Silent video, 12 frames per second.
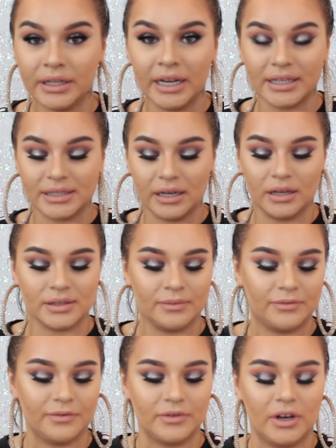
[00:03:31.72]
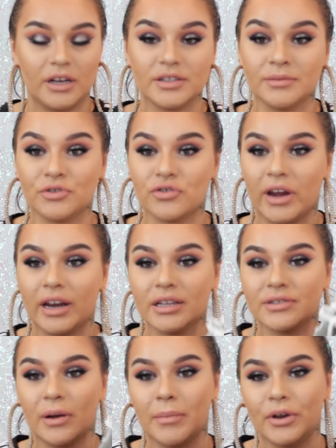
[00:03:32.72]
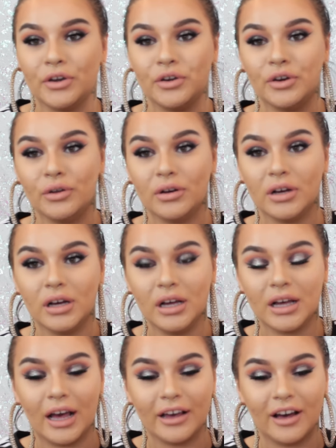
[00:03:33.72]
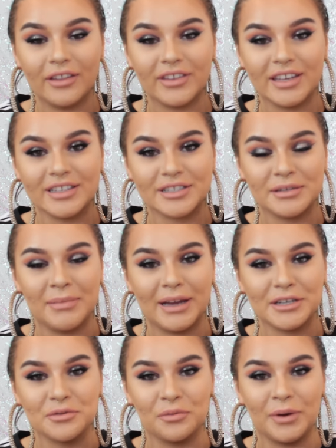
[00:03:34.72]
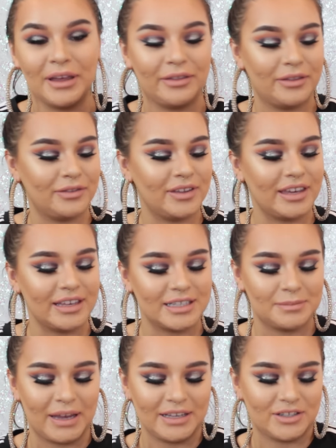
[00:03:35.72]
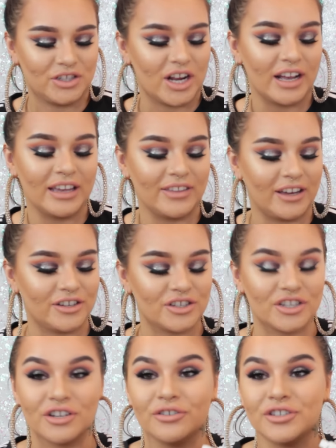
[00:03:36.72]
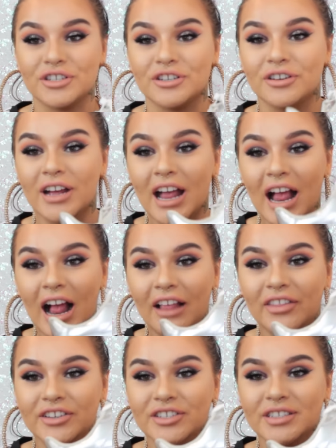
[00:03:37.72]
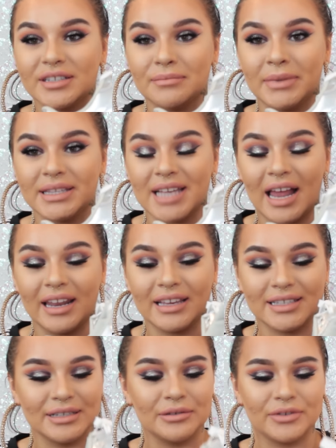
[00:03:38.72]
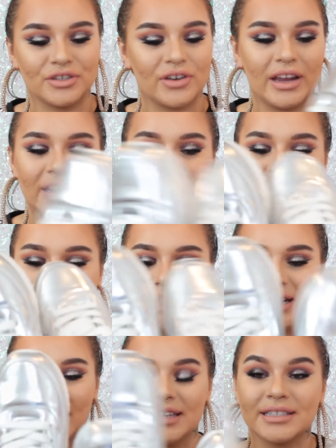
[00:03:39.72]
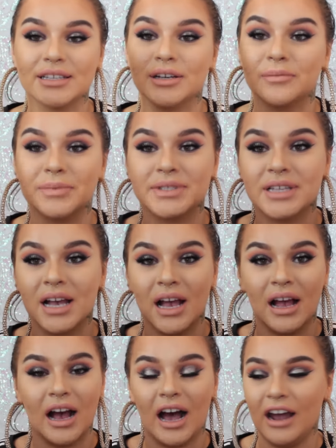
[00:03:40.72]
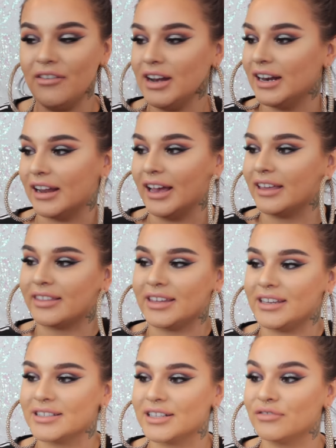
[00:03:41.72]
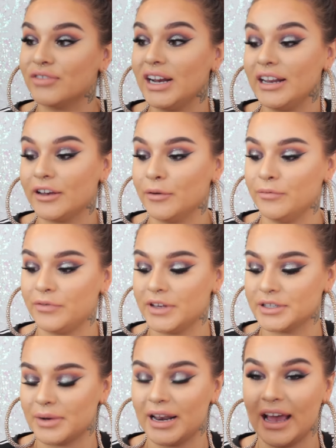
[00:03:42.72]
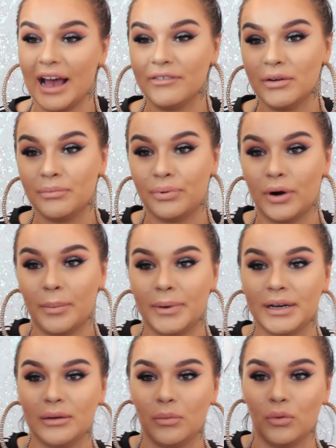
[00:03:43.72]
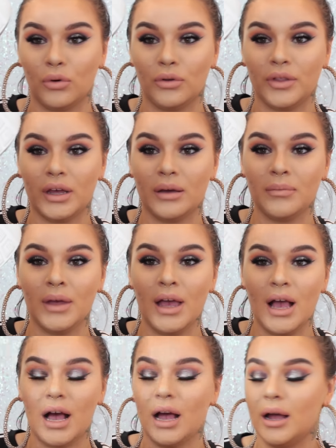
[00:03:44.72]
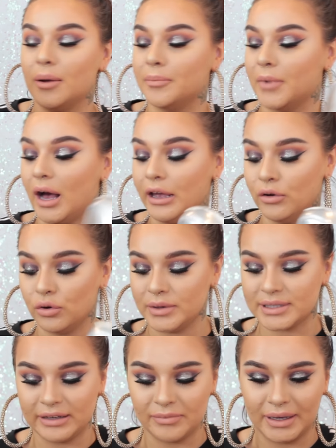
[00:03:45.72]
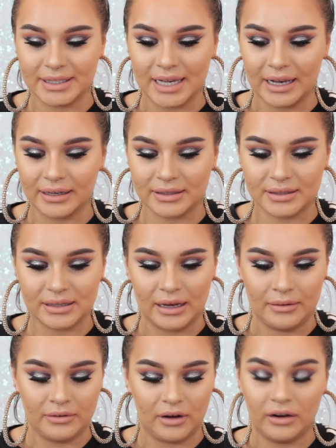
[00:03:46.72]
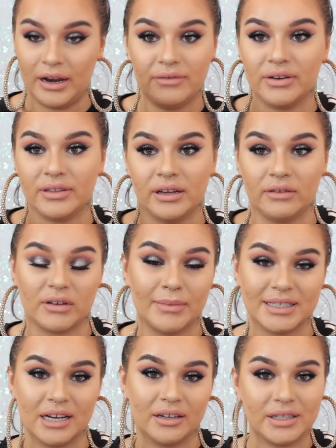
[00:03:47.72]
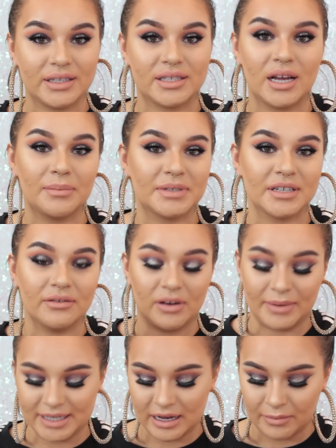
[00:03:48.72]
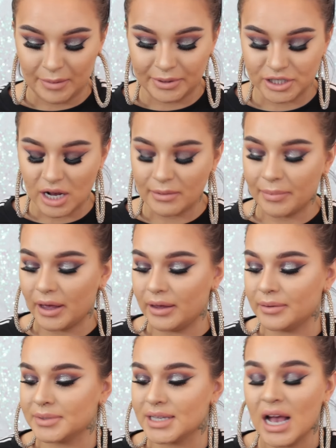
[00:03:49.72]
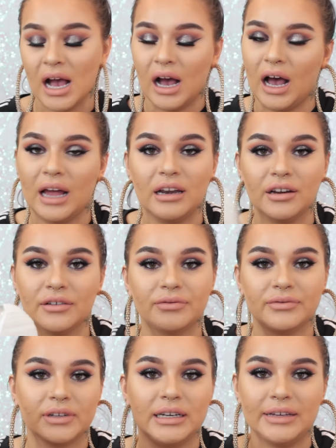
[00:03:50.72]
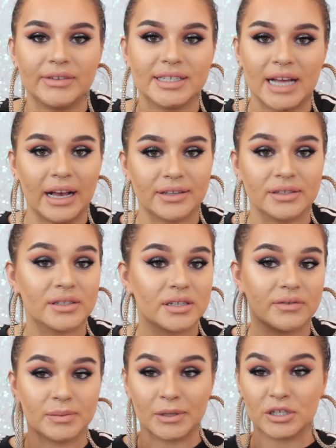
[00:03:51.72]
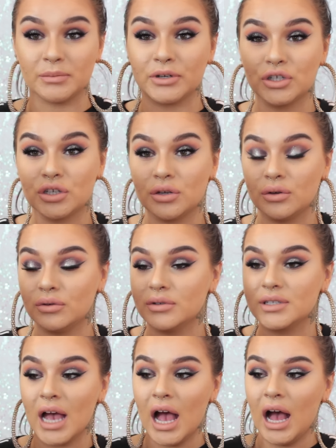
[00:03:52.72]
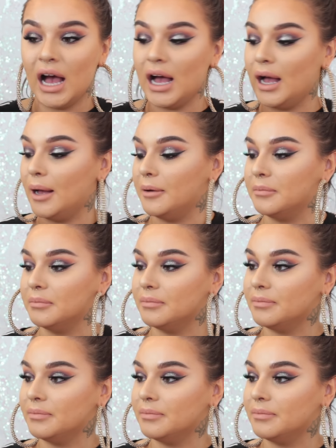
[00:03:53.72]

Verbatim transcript: The next thing are some trainers from New Look. I got these to match with the space jacket that I just showed you. They're just metallic silver trainers. They're lace-ups. I really like these. They're really comfy as well. I haven't properly worn them. I always leave my tags on everything. I've got my tag on this top still. I've got my tag on my pajama bottoms. I love leaving tags on stuff, especially my shoes. My